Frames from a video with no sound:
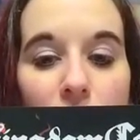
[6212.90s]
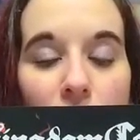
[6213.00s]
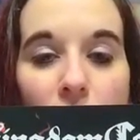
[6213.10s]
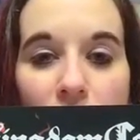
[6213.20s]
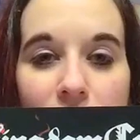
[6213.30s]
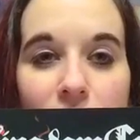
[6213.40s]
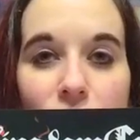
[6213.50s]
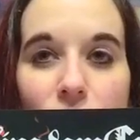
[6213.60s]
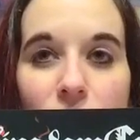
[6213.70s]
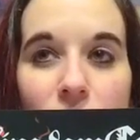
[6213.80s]
Honestly and
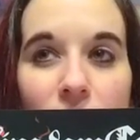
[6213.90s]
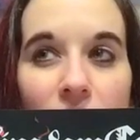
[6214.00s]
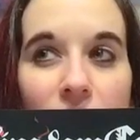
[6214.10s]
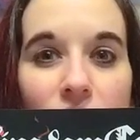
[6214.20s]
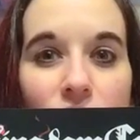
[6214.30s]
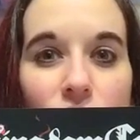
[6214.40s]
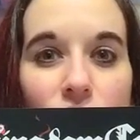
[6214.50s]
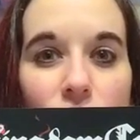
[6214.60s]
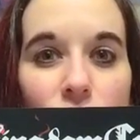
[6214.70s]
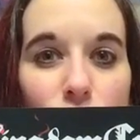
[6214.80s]
truthfully, I
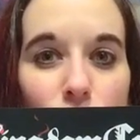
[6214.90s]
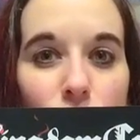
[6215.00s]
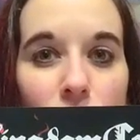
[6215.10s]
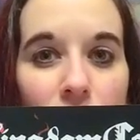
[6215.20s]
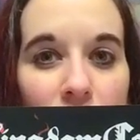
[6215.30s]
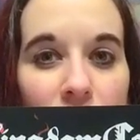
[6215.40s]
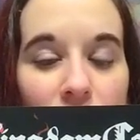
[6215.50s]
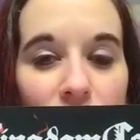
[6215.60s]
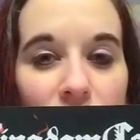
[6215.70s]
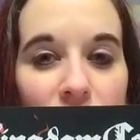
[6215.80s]
don't think
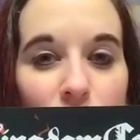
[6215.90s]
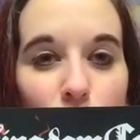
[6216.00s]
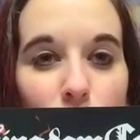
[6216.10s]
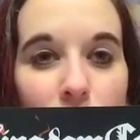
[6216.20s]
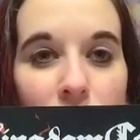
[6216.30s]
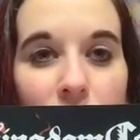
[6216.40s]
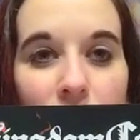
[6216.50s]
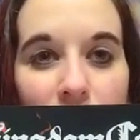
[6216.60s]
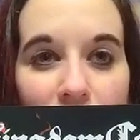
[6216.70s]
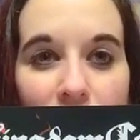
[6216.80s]
I've seen a woman
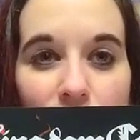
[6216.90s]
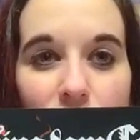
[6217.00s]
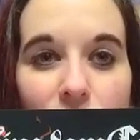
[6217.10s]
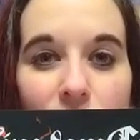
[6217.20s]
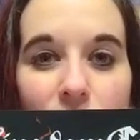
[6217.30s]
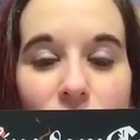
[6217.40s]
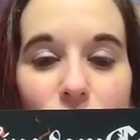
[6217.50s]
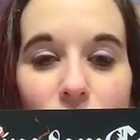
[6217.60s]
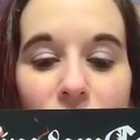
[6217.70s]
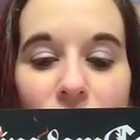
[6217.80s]
at all in this
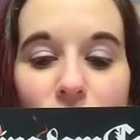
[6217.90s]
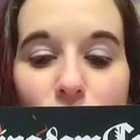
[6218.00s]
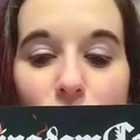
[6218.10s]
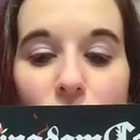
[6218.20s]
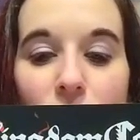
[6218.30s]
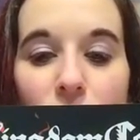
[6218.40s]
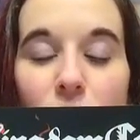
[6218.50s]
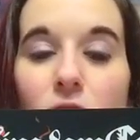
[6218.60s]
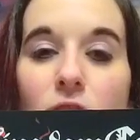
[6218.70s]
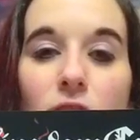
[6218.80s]
story. So if
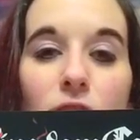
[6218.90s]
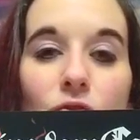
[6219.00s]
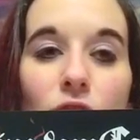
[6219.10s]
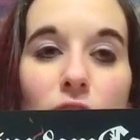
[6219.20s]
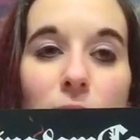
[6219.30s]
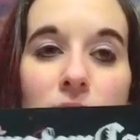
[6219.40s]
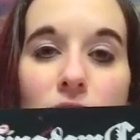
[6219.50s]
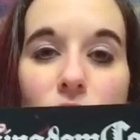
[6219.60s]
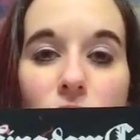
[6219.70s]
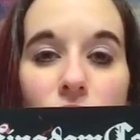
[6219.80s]
you are looking for comics that
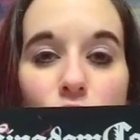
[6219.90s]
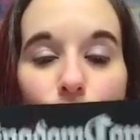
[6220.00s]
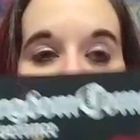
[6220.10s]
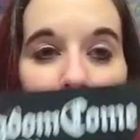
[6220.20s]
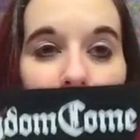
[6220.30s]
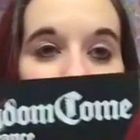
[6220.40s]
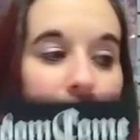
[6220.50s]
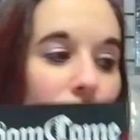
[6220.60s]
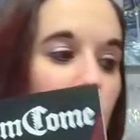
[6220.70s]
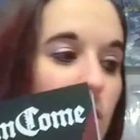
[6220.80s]
don't feature women, this
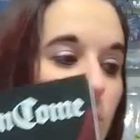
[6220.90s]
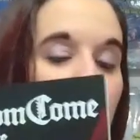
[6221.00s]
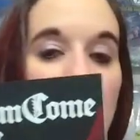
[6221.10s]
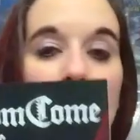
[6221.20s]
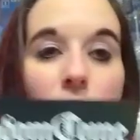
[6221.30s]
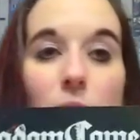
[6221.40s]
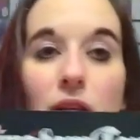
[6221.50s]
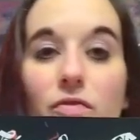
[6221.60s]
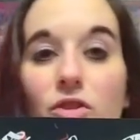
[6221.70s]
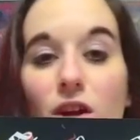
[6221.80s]
is a great one. But
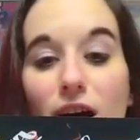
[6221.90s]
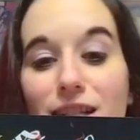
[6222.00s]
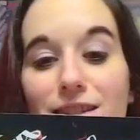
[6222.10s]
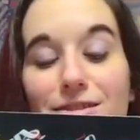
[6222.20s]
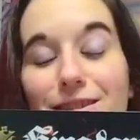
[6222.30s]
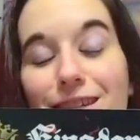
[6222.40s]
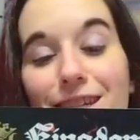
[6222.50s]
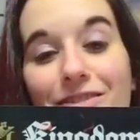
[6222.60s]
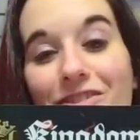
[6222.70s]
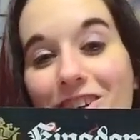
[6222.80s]
if you're also
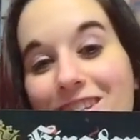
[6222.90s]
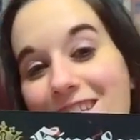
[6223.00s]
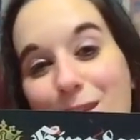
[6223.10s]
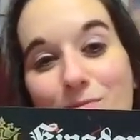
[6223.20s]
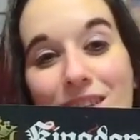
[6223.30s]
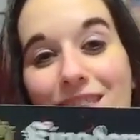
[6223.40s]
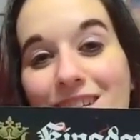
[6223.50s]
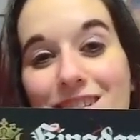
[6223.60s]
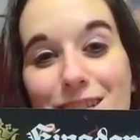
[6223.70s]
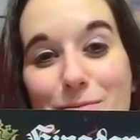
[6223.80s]
looking for something
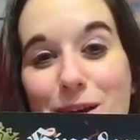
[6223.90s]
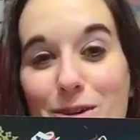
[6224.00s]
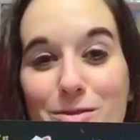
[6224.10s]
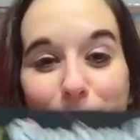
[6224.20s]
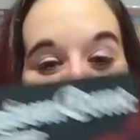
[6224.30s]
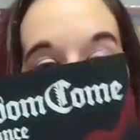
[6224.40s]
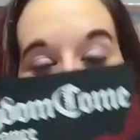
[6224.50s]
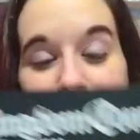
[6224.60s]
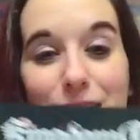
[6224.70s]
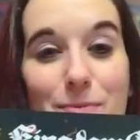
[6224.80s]
that's just about
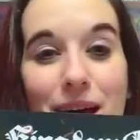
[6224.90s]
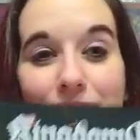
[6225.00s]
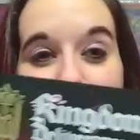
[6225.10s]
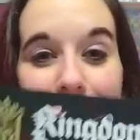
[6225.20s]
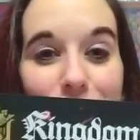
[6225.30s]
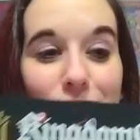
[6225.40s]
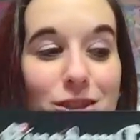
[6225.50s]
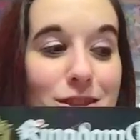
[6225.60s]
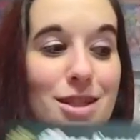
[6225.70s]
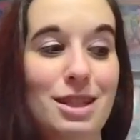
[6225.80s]
kings battling each
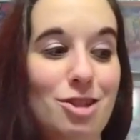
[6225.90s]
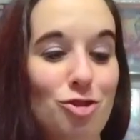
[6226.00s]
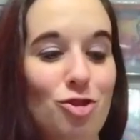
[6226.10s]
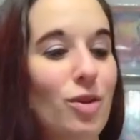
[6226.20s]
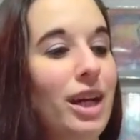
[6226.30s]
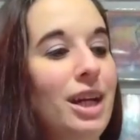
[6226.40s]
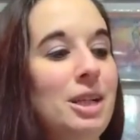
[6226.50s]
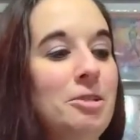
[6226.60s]
other, this is your story.